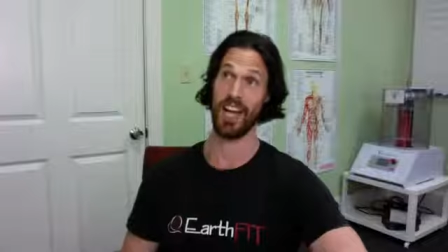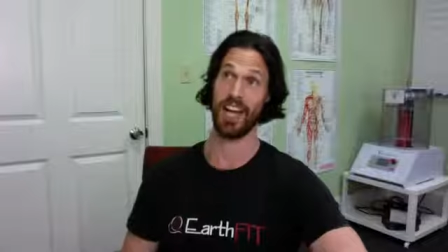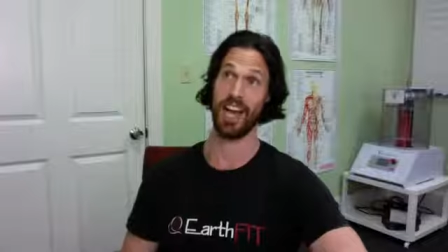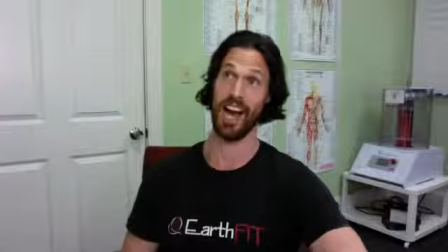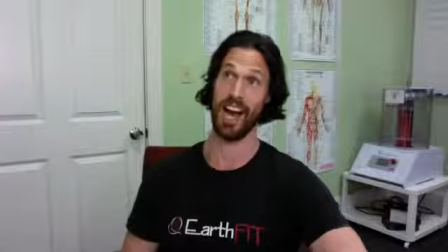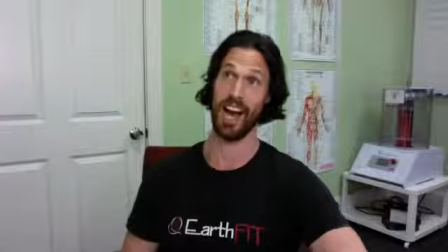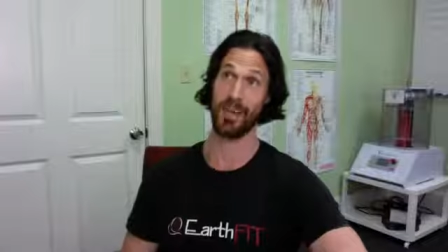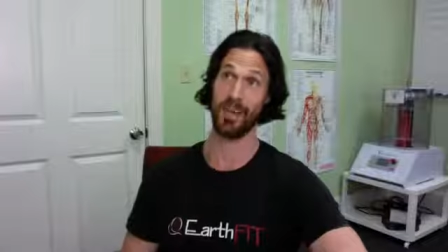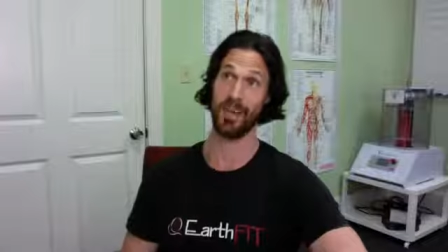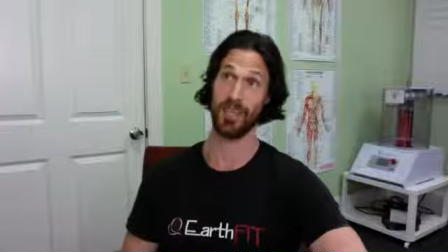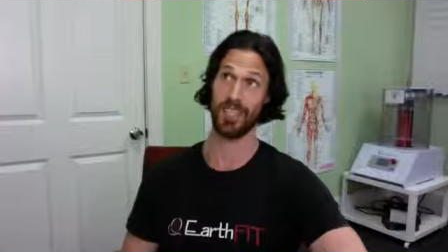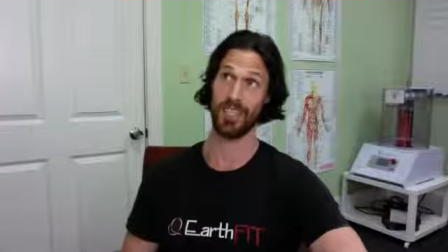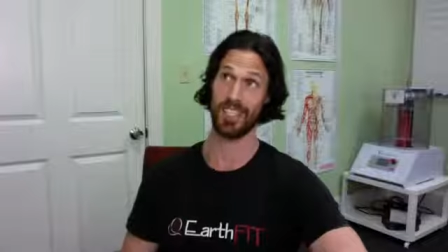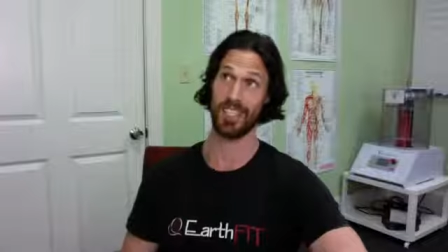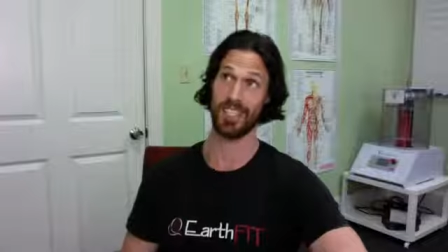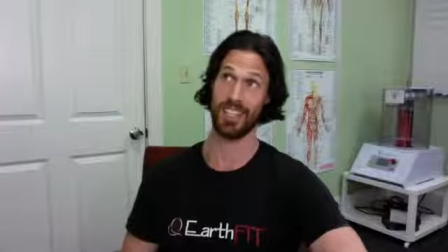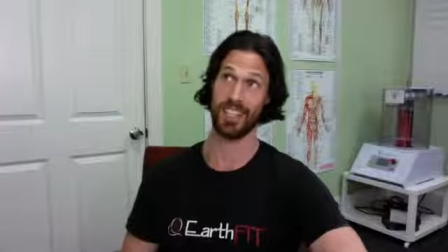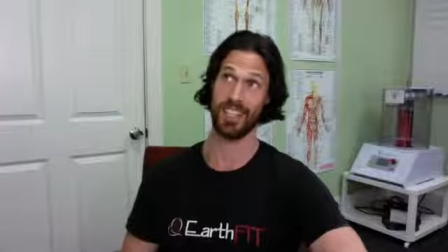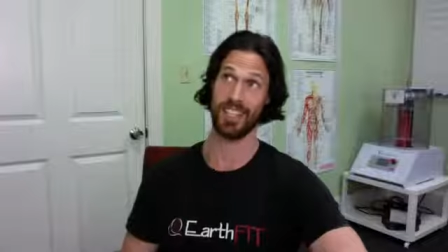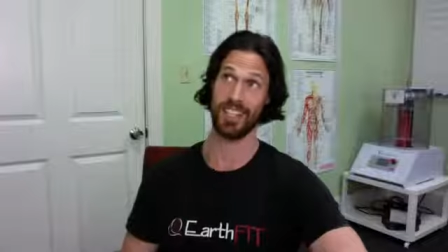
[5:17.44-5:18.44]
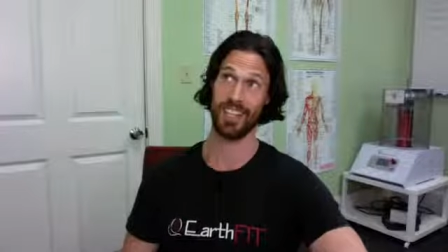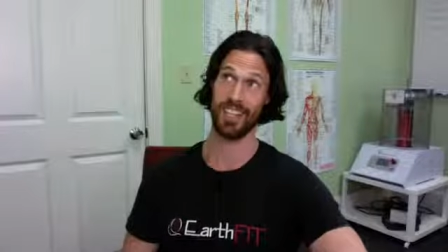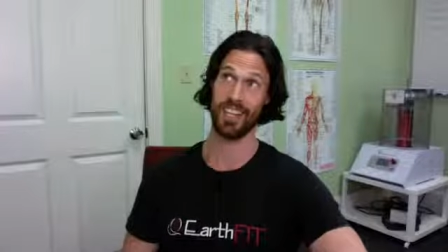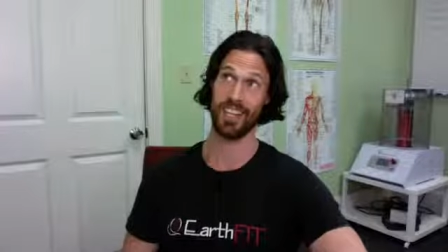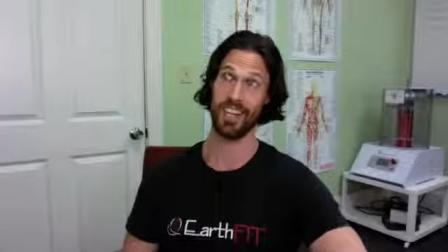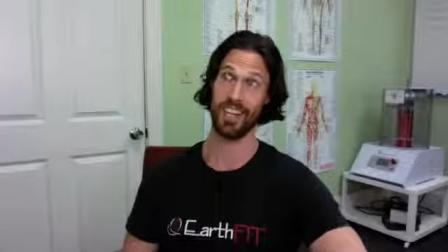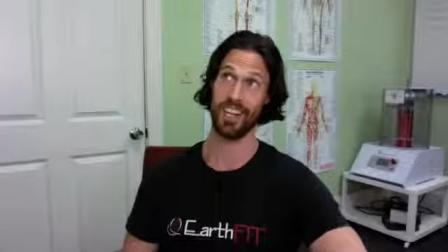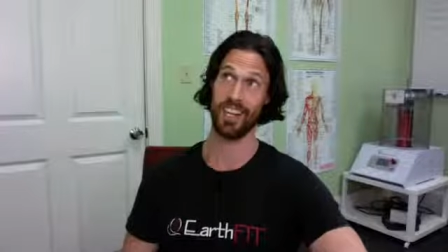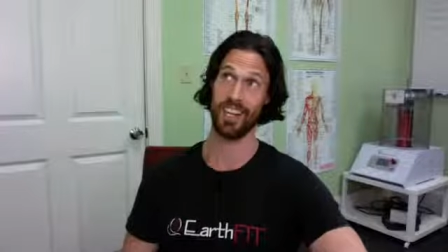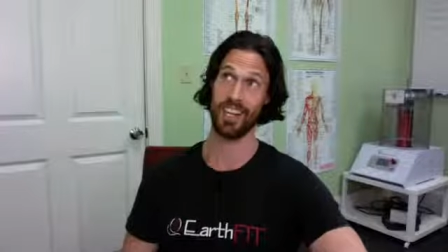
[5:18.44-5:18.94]
I was
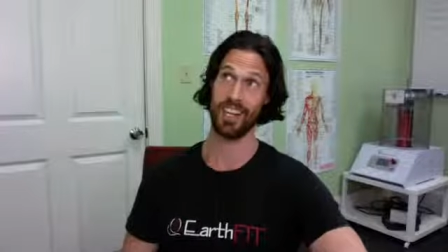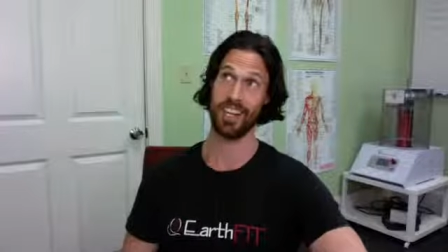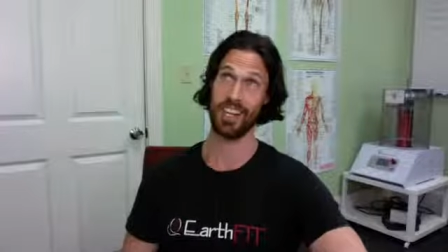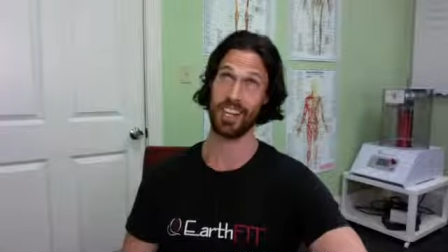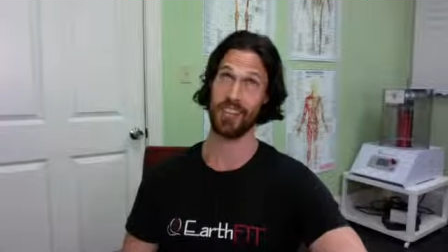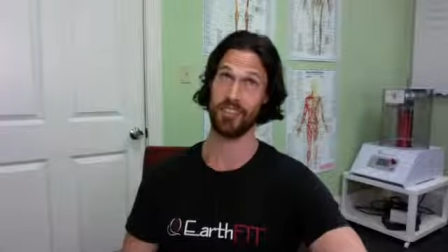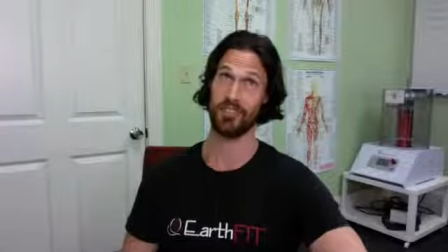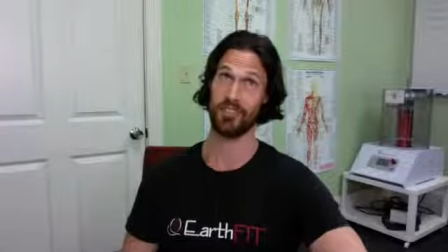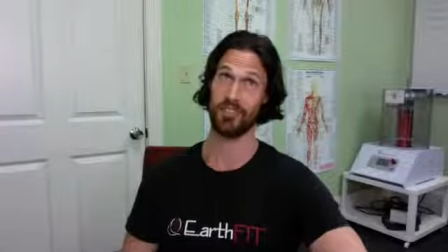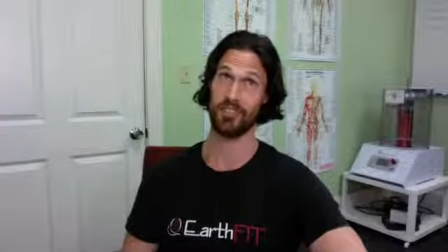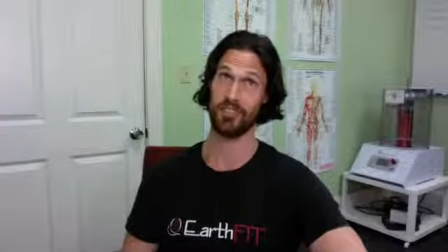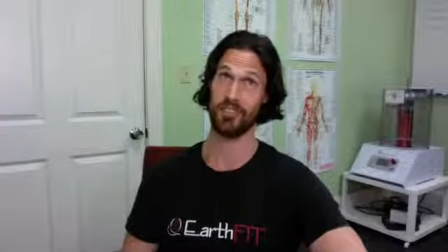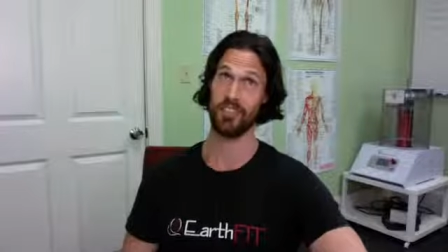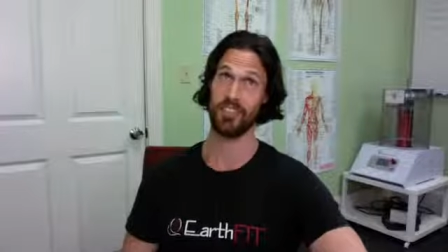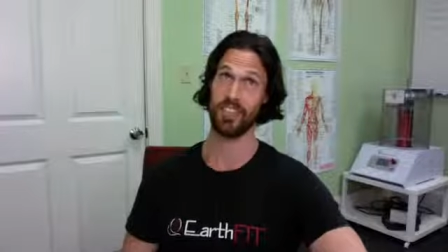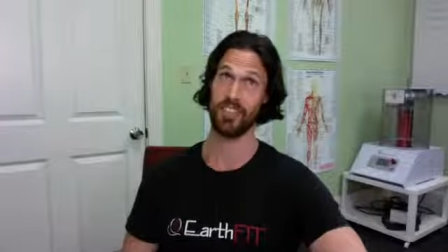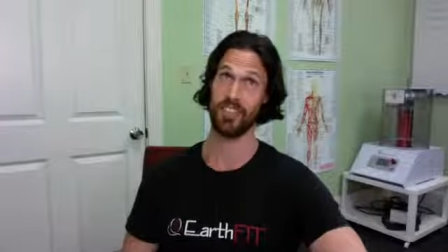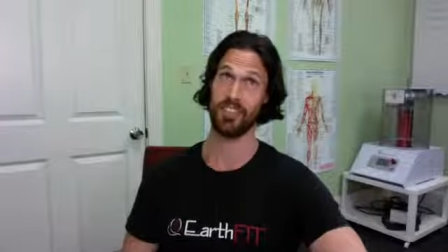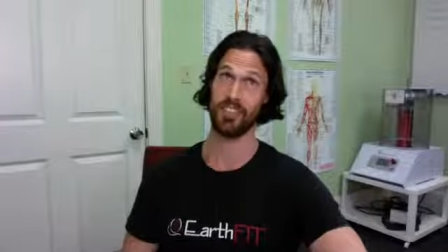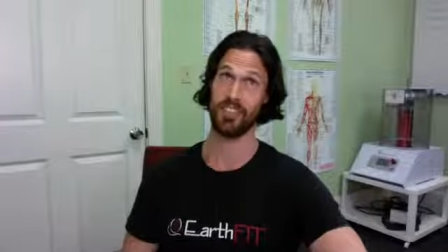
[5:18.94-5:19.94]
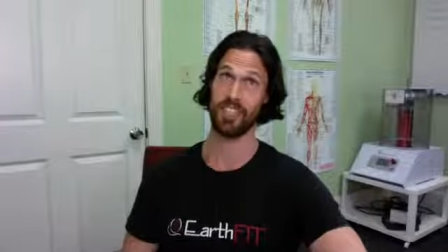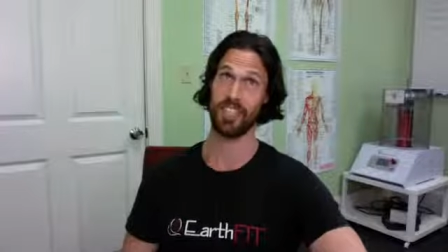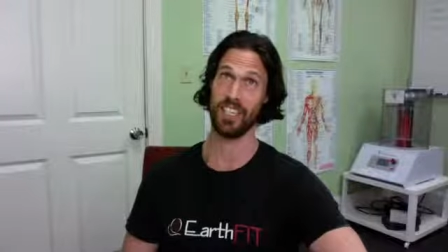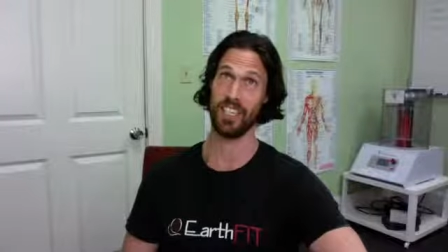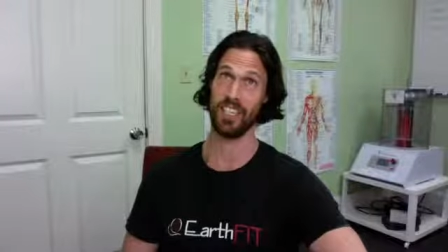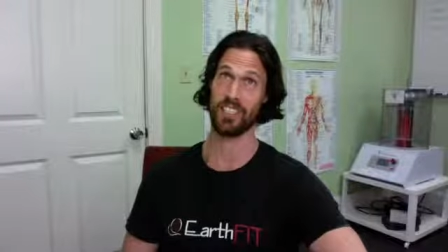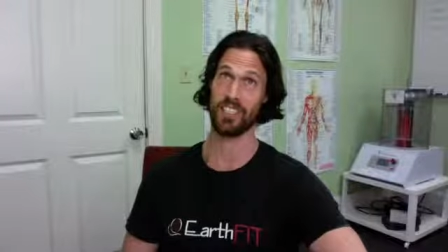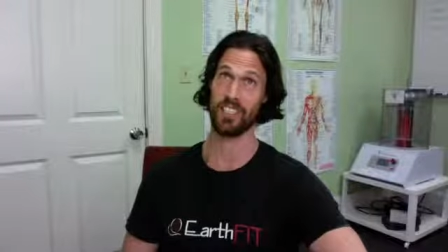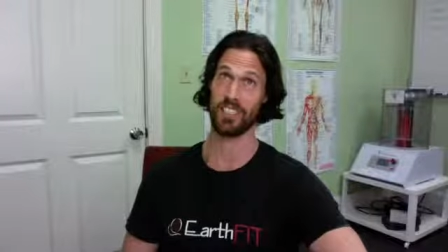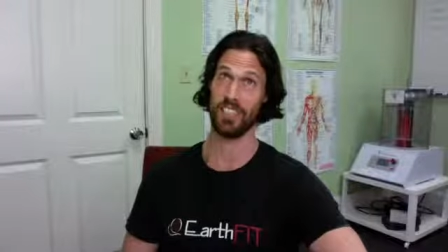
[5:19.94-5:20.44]

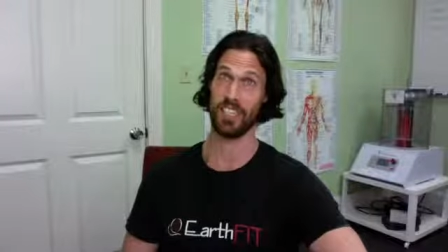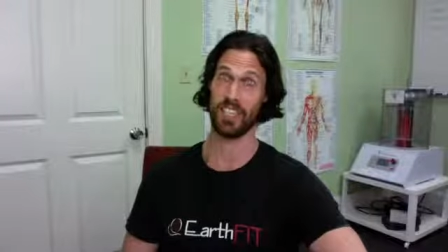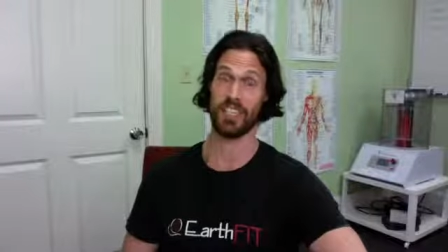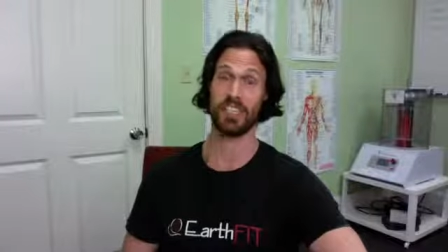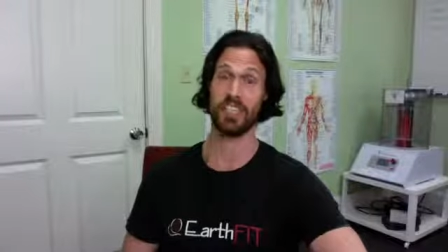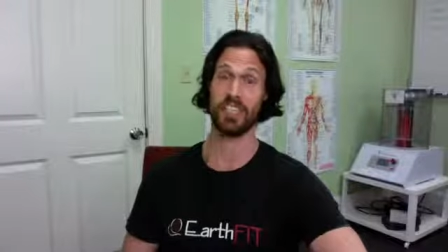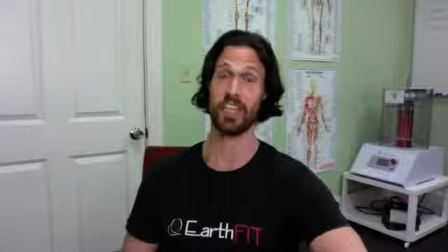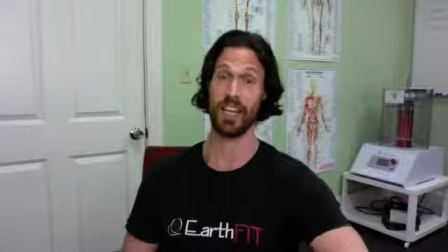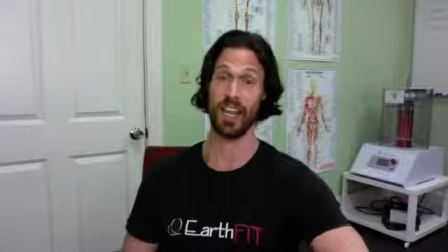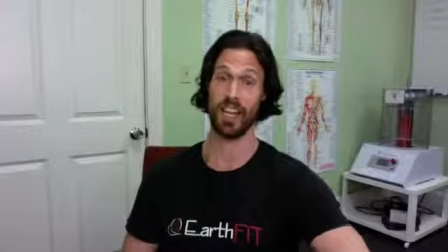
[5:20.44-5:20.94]
15 or 16,